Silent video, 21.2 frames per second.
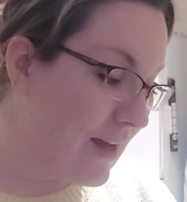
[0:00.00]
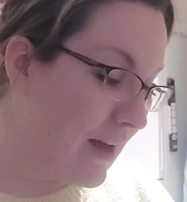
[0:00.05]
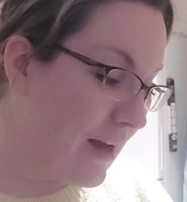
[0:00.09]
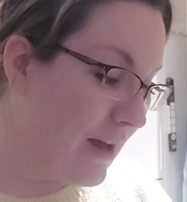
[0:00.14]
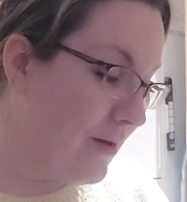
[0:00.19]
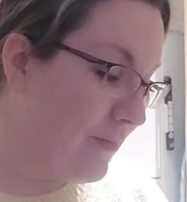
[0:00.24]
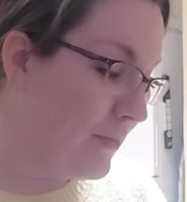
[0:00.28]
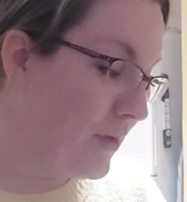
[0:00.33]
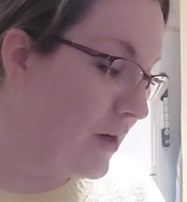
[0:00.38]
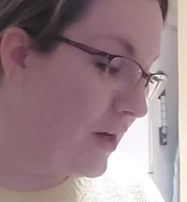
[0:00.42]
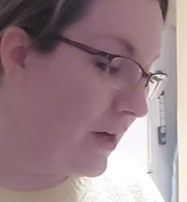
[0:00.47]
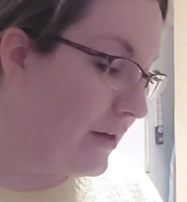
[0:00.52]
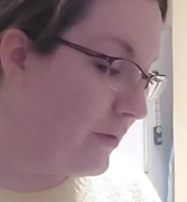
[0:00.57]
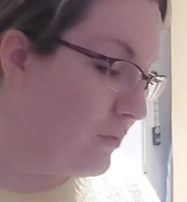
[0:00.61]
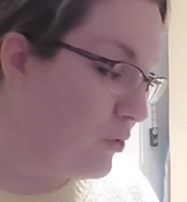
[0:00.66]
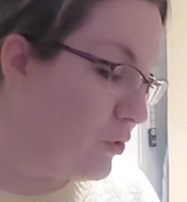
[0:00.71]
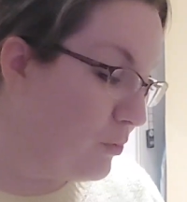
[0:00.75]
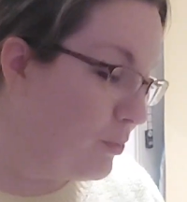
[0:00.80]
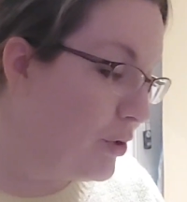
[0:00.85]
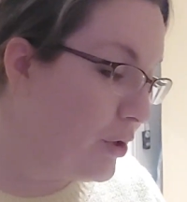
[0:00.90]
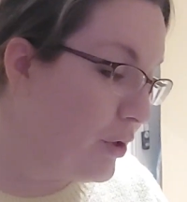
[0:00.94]
I
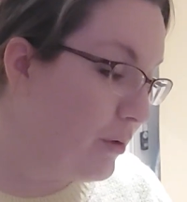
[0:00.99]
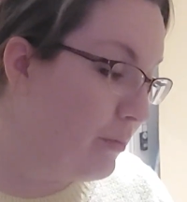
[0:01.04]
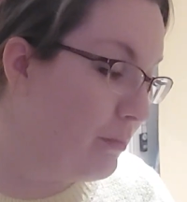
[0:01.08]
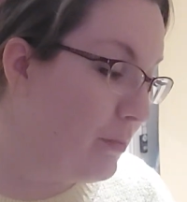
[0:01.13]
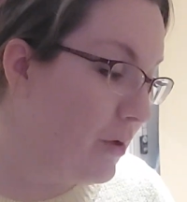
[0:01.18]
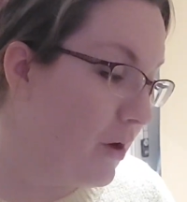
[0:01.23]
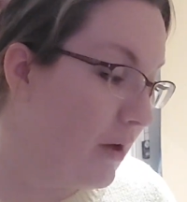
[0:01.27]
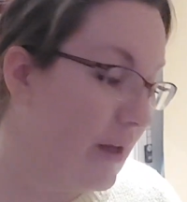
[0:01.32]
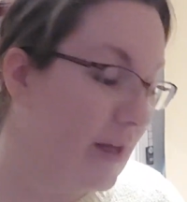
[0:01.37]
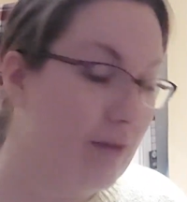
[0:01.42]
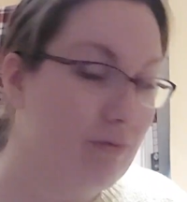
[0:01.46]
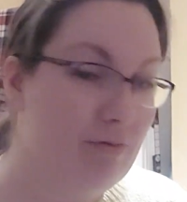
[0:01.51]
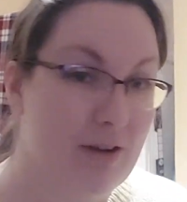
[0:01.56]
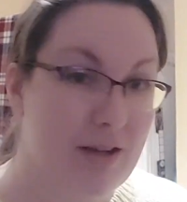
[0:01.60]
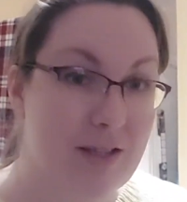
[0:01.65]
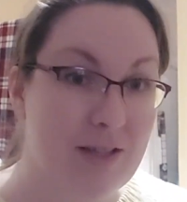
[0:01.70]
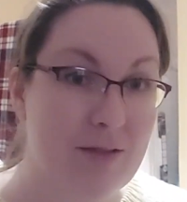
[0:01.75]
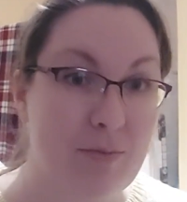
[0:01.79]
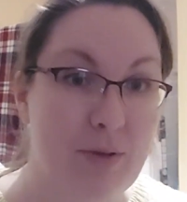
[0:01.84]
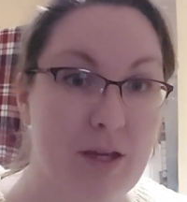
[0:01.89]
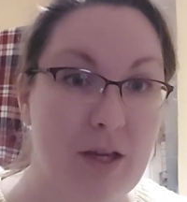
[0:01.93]
will put my
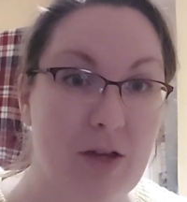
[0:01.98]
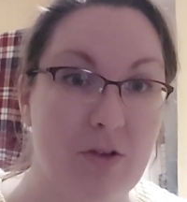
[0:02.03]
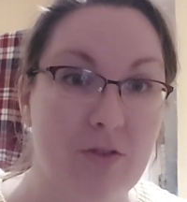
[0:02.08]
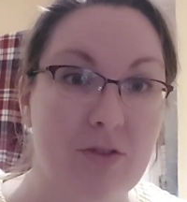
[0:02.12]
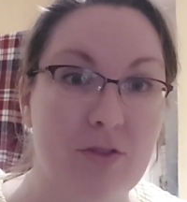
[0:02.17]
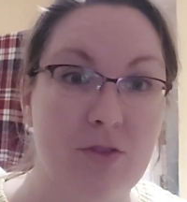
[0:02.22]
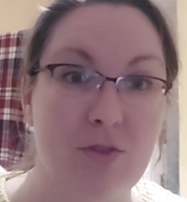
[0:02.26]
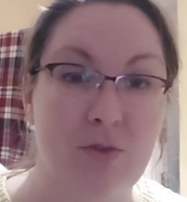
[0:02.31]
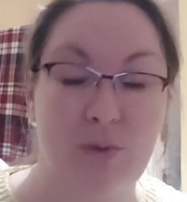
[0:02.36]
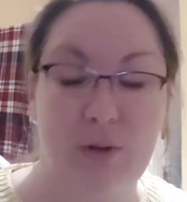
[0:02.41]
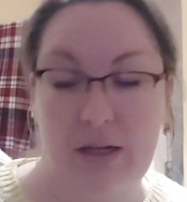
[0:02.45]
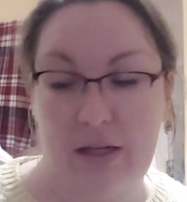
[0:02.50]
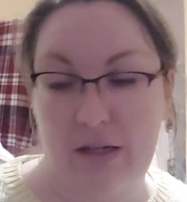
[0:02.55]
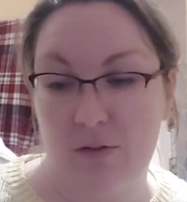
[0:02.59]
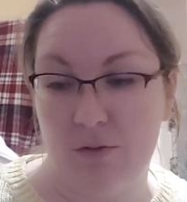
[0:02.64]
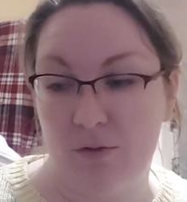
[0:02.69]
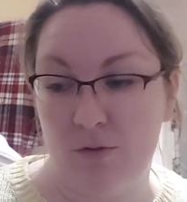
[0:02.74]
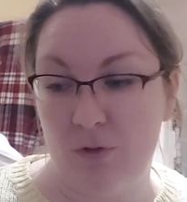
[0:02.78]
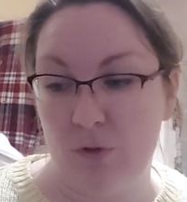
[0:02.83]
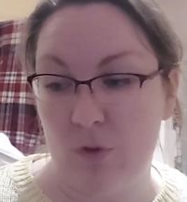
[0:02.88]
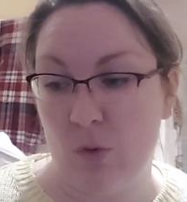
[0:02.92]
recipe on screen
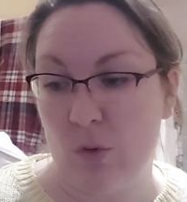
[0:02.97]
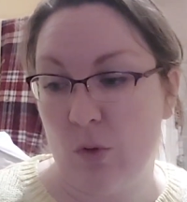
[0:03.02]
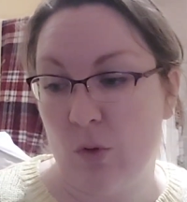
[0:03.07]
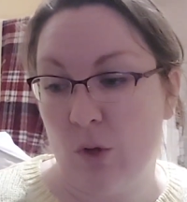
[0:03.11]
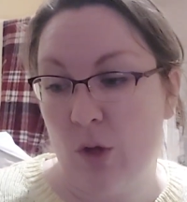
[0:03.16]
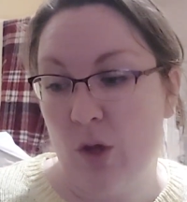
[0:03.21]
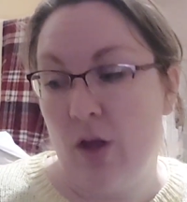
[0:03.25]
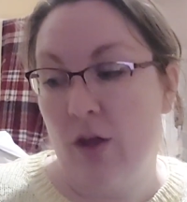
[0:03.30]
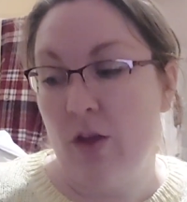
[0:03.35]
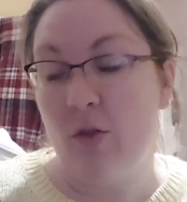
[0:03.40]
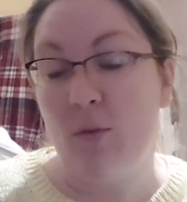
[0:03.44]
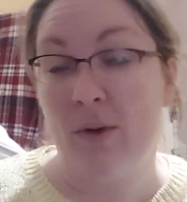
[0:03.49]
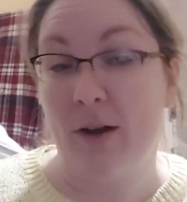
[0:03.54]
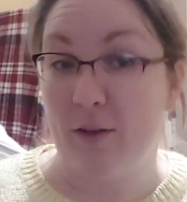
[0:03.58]
for the one